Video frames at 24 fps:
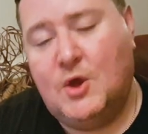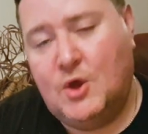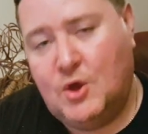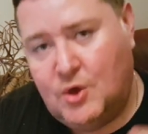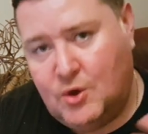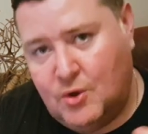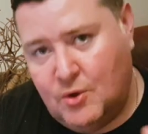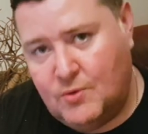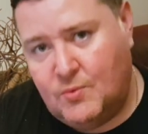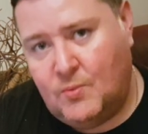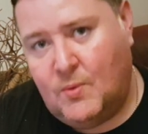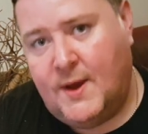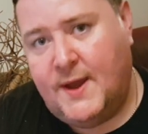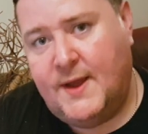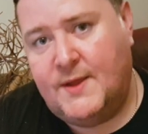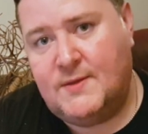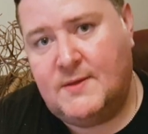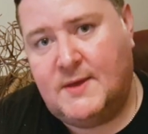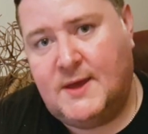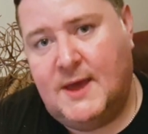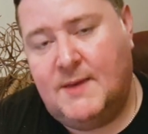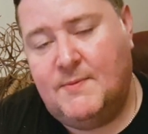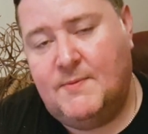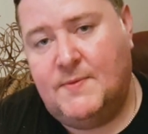Good ways
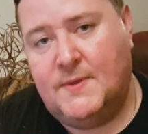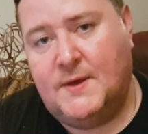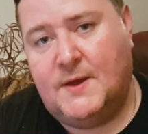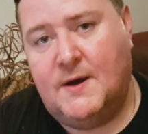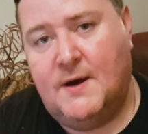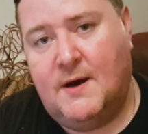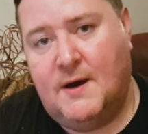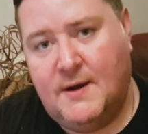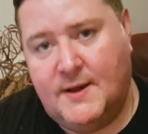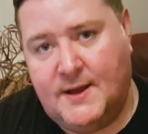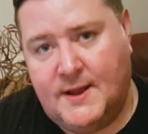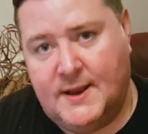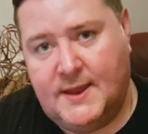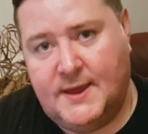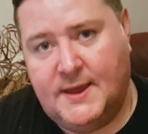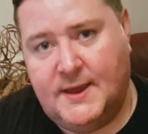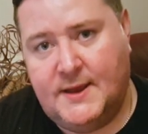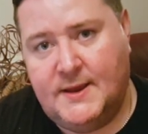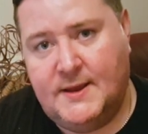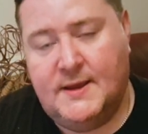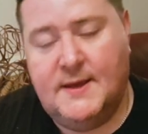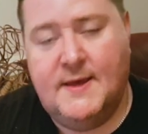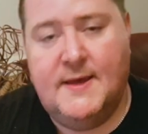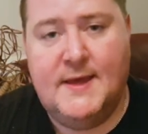of keeping the car
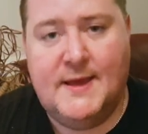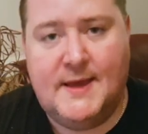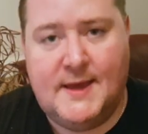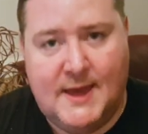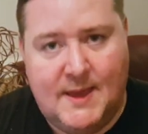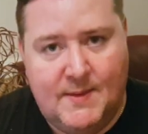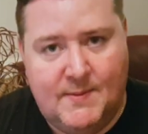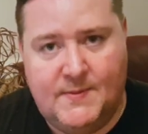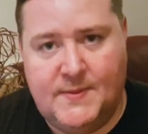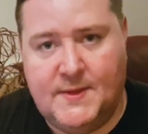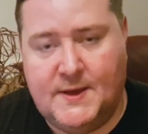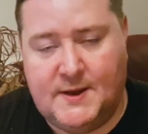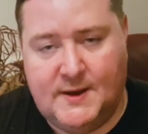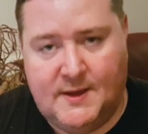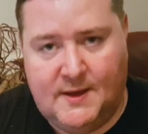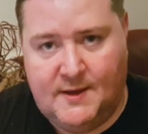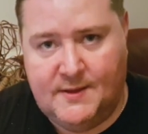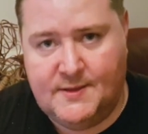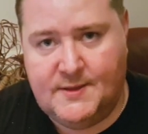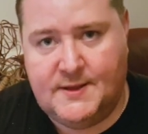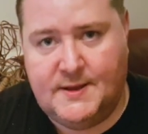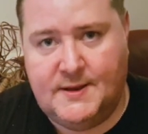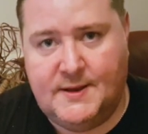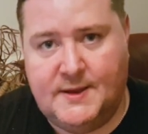clean, keeping the
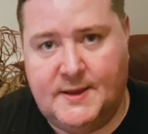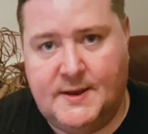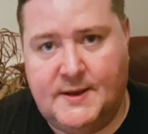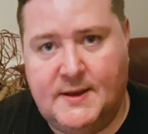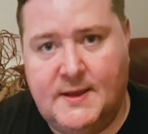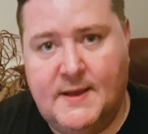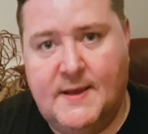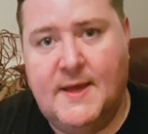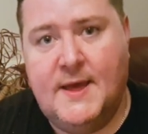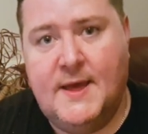glass clean,